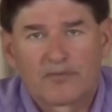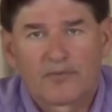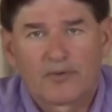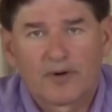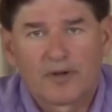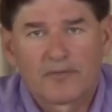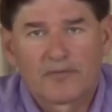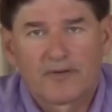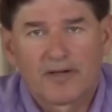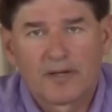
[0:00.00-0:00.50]

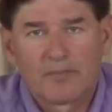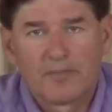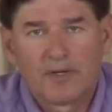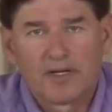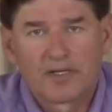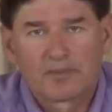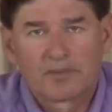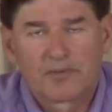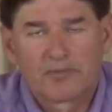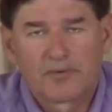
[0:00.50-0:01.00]
45
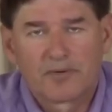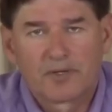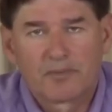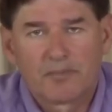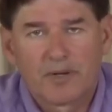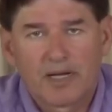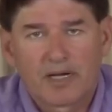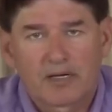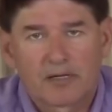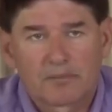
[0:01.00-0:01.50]
minutes before
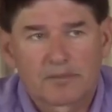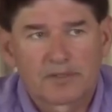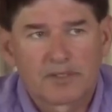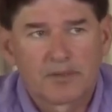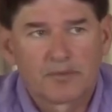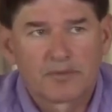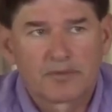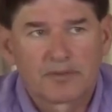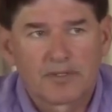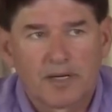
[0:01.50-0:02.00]
the
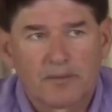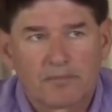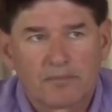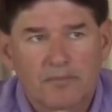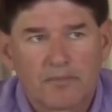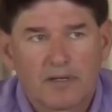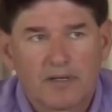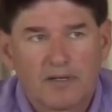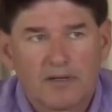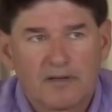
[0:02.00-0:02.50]
bankruptcy was
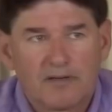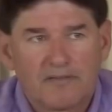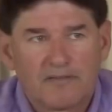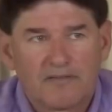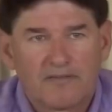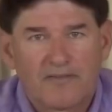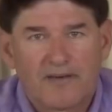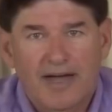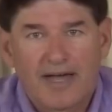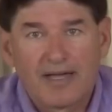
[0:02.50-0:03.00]
up
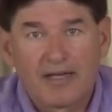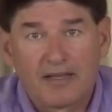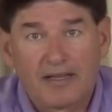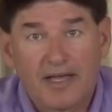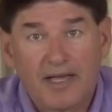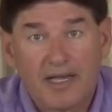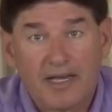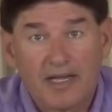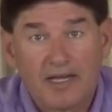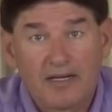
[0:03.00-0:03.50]

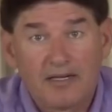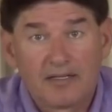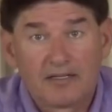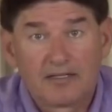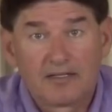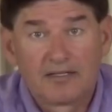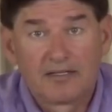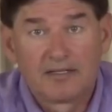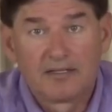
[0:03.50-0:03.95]
violating